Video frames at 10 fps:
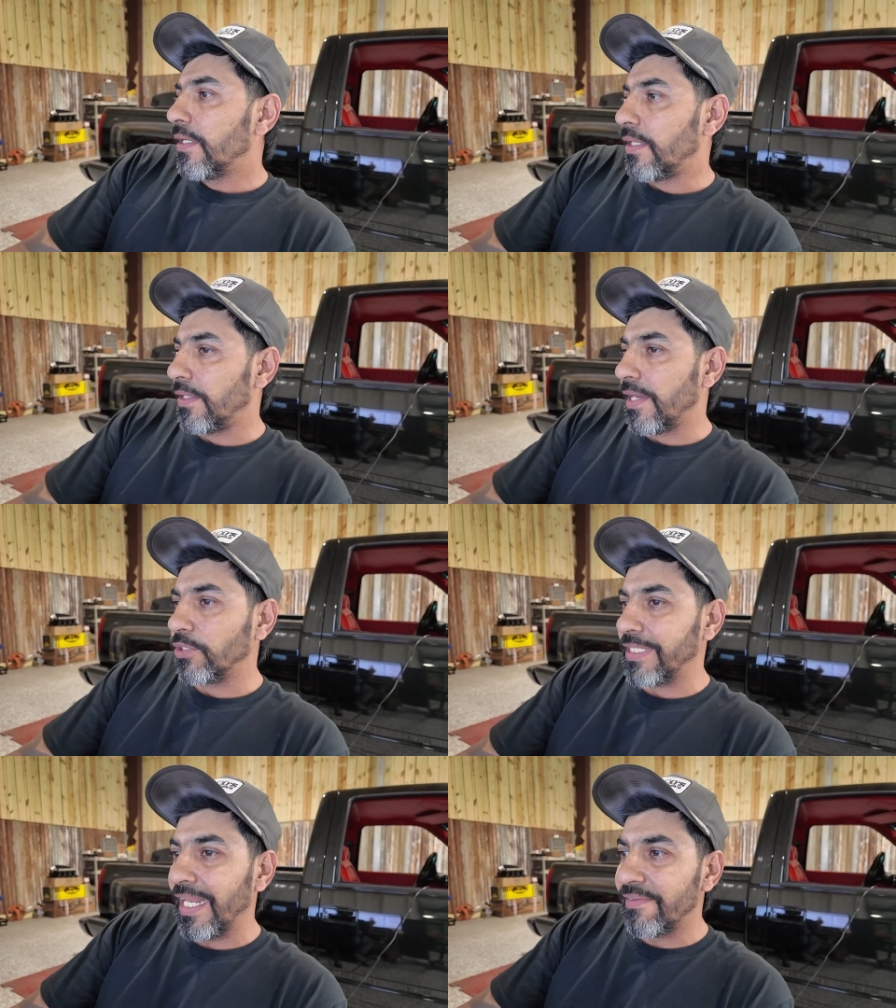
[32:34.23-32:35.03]
That
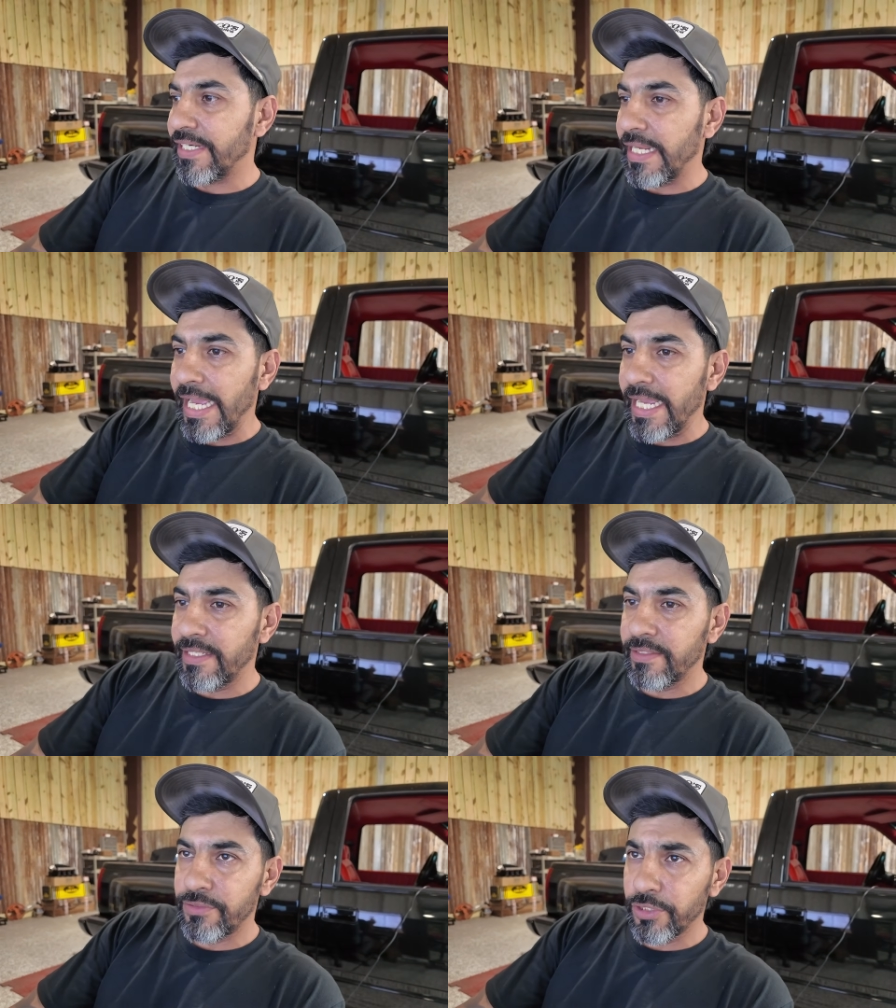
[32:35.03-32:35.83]
was 11.8
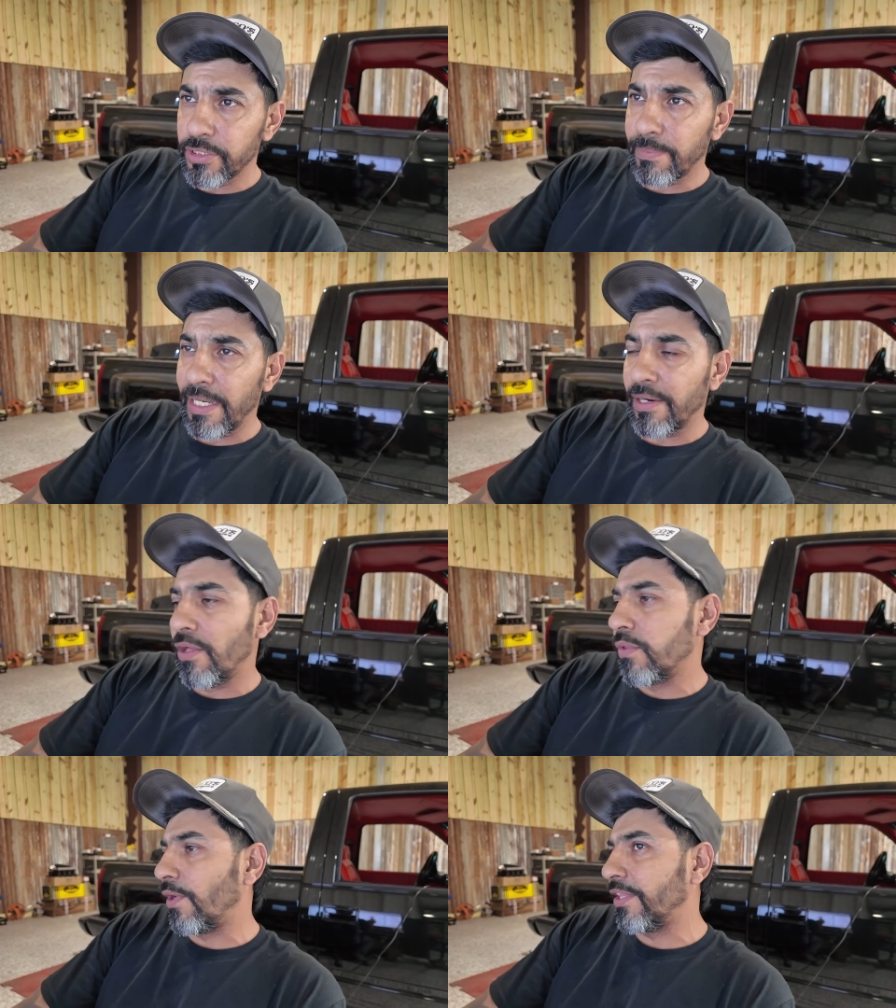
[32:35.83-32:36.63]
just about all
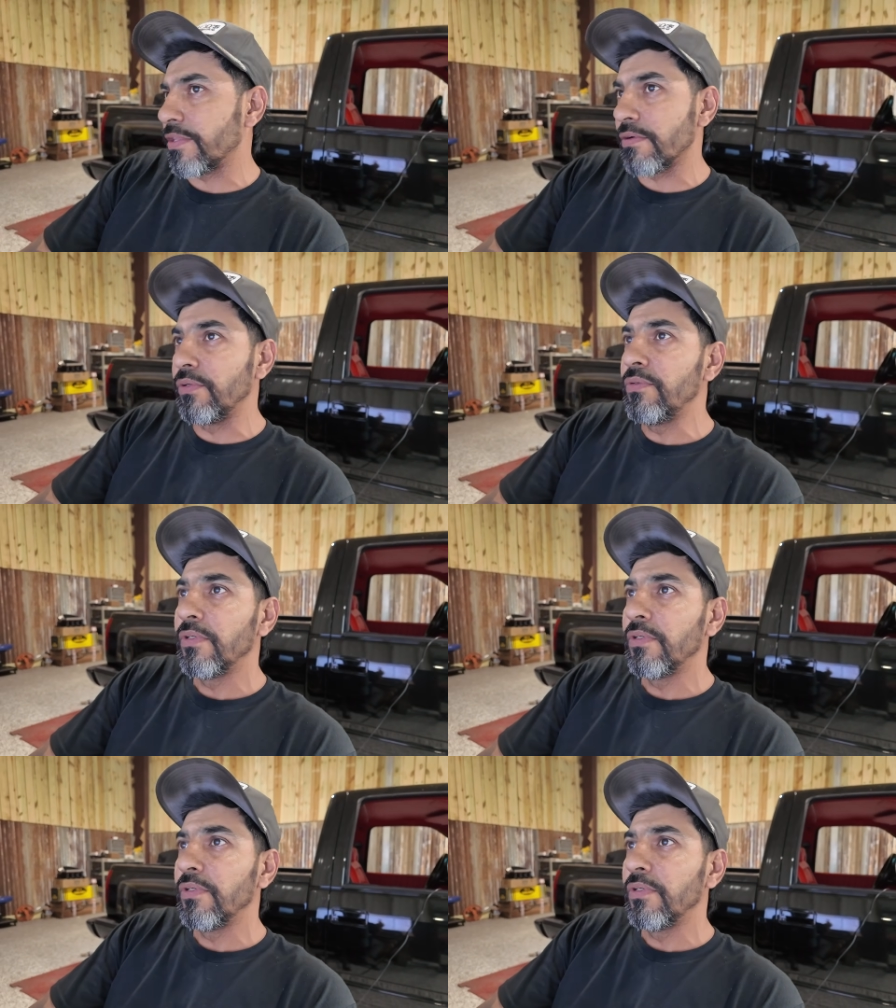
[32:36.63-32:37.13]
the way through,